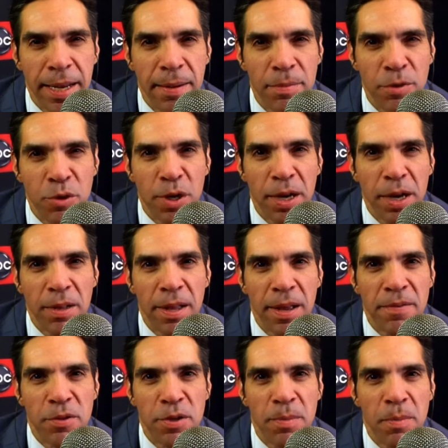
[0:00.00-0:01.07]
AM. Joining our
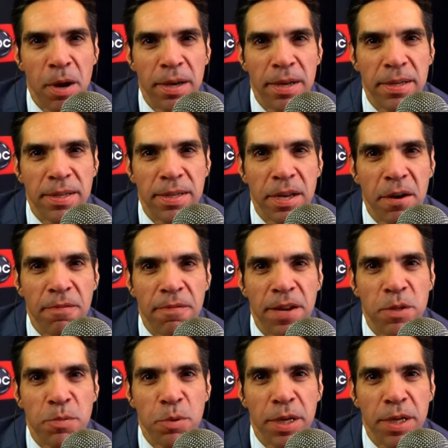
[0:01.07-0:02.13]
live stream audience there,
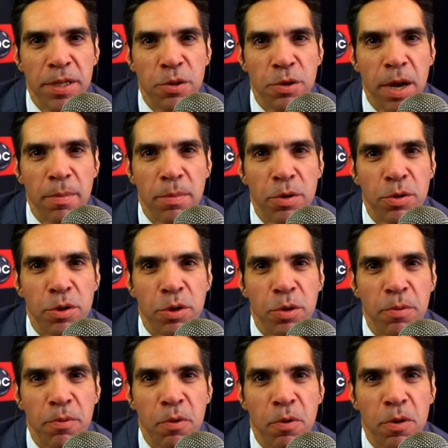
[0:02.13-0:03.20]
Facebook, Instagram,
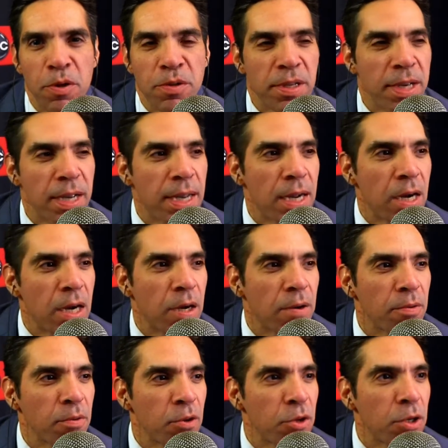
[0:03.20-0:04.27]
YouTube, of course,
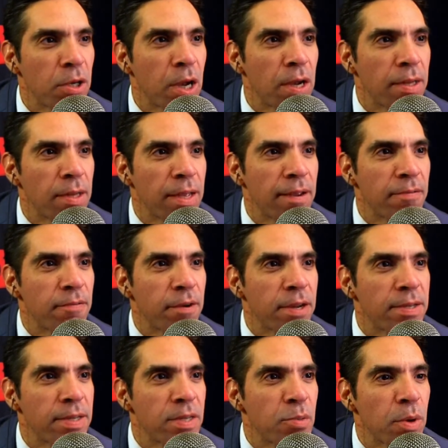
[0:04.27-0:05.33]
our good online
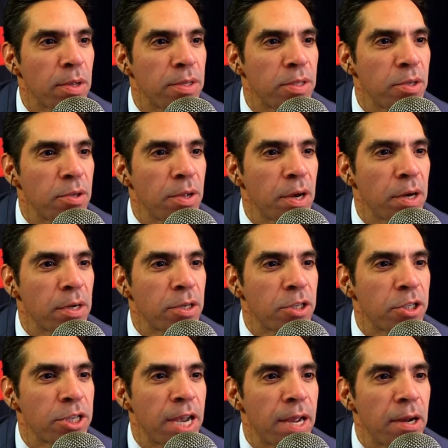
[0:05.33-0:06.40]
friends as well. Let's do our
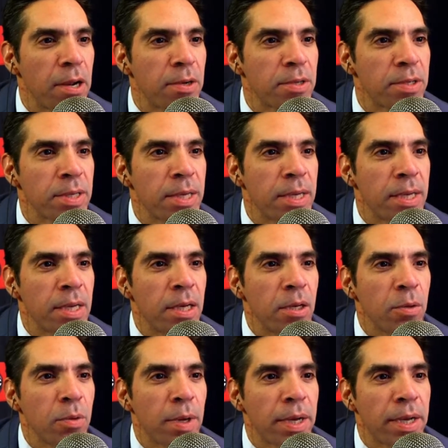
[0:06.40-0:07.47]
shout outs
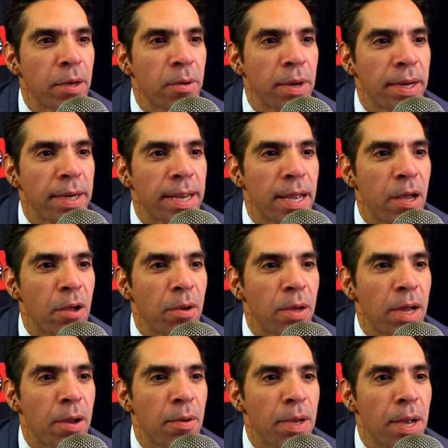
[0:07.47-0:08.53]
right here, right
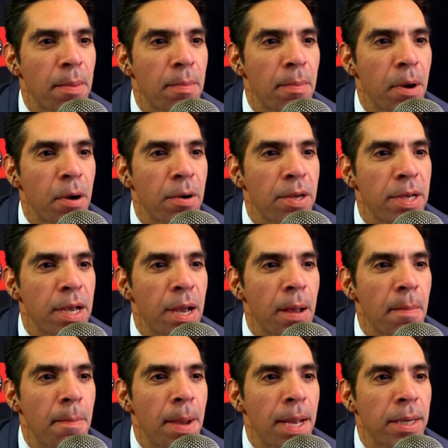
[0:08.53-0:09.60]
now. We got Maria
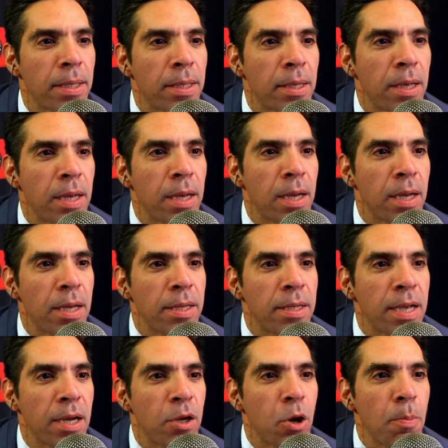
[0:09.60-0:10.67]

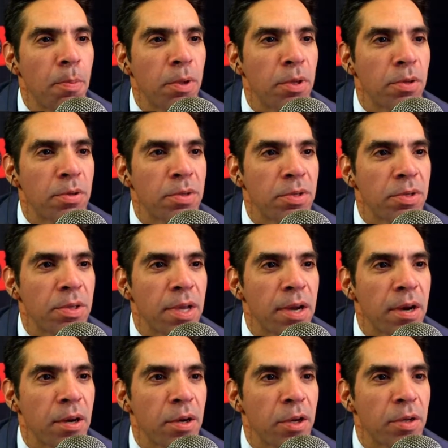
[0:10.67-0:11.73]
Yankopoulos
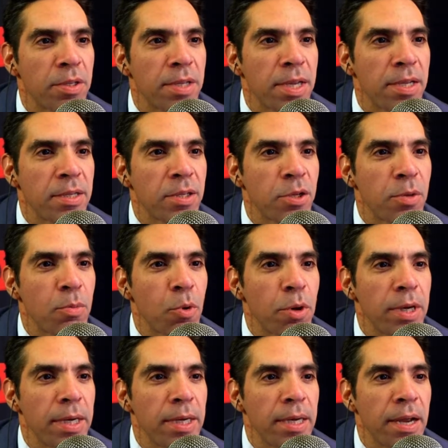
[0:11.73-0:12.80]
there. Good
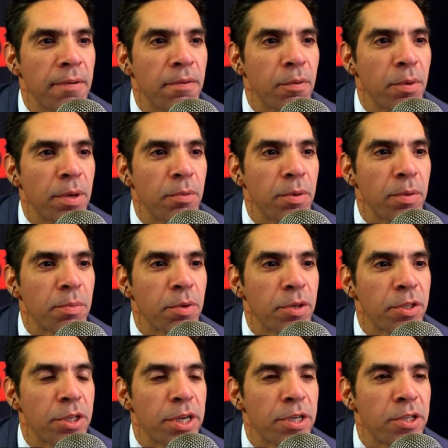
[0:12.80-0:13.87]
morning, everyone. We
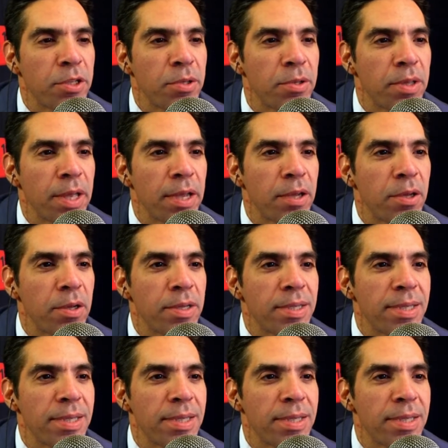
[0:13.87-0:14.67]
appreciate you. Thank you.